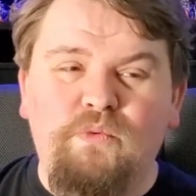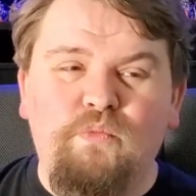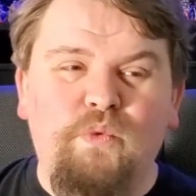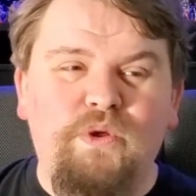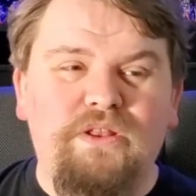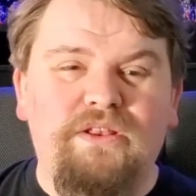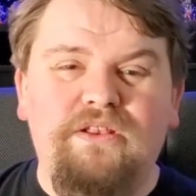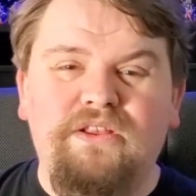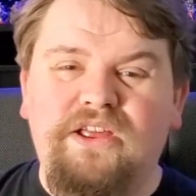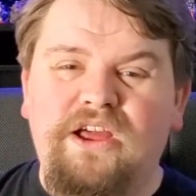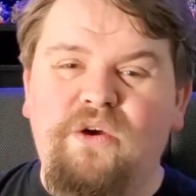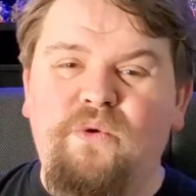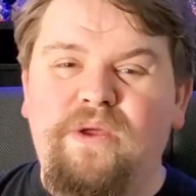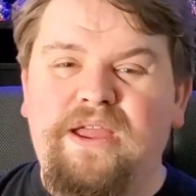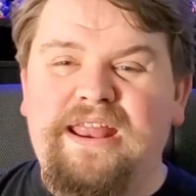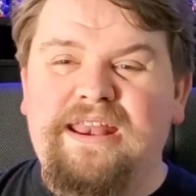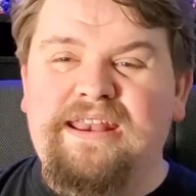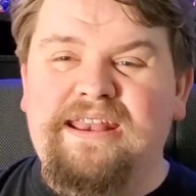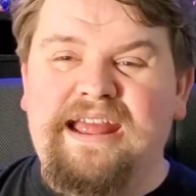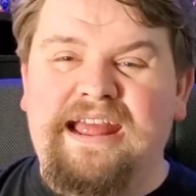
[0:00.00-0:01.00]
will go
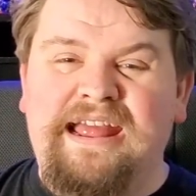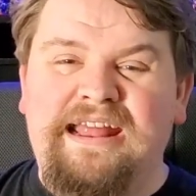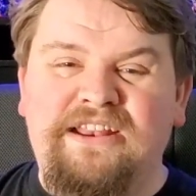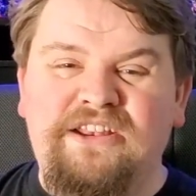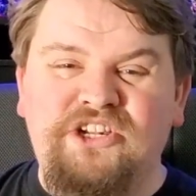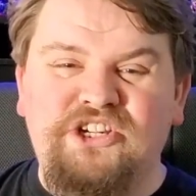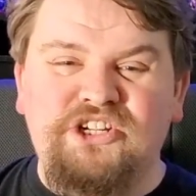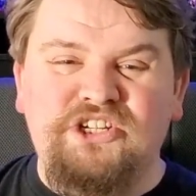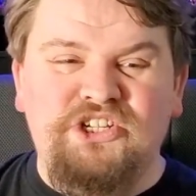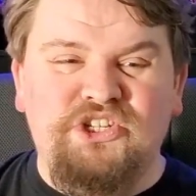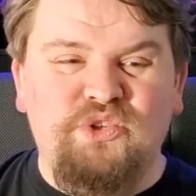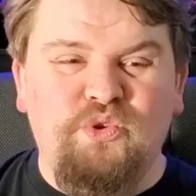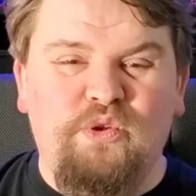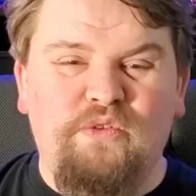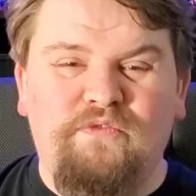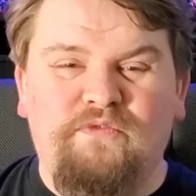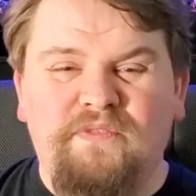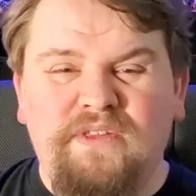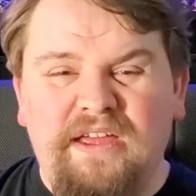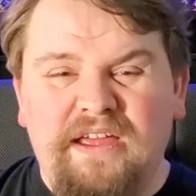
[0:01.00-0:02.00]
in and just sort of